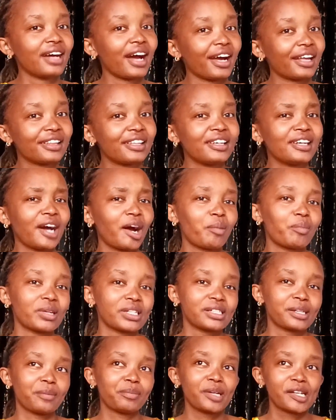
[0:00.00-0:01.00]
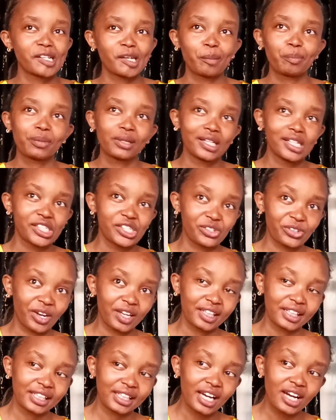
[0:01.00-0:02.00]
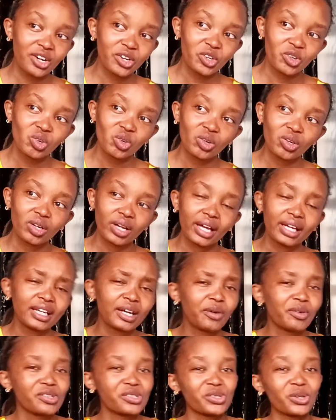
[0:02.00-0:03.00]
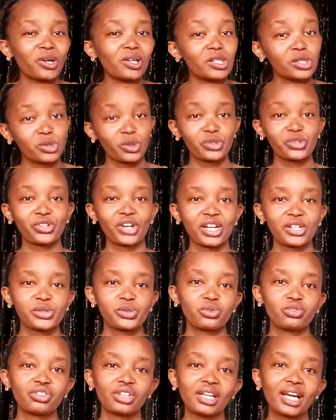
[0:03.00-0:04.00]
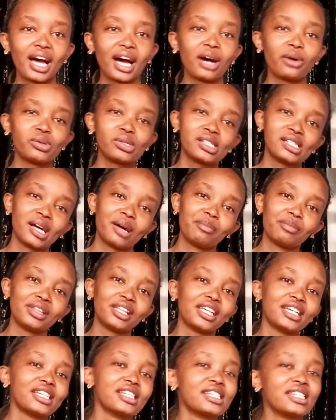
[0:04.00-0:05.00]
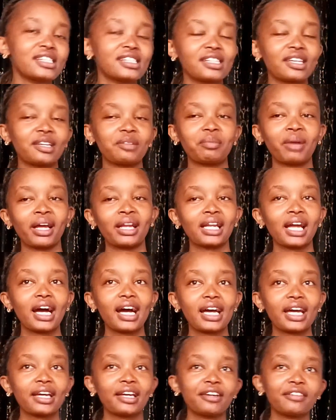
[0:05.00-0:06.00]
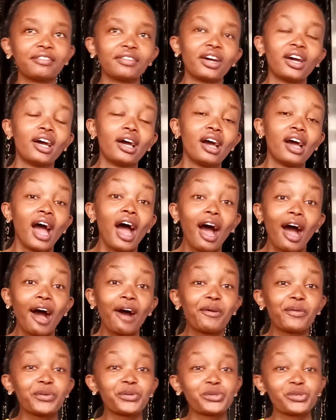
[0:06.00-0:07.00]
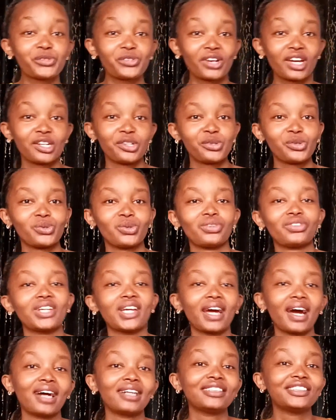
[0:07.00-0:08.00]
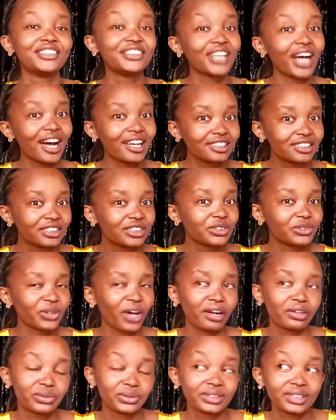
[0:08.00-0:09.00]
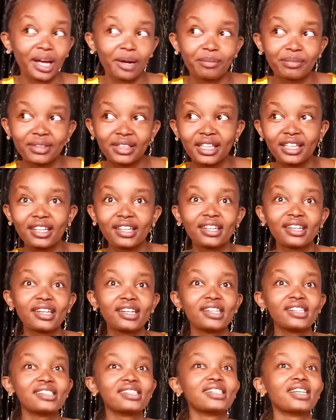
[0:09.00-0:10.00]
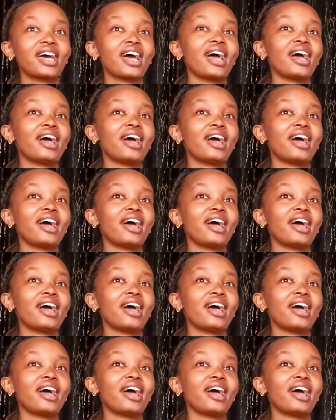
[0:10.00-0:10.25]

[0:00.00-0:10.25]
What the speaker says: I think I'm at a better place right now. And I was also trying to figure out some things in my life. I was trying to readjust some things.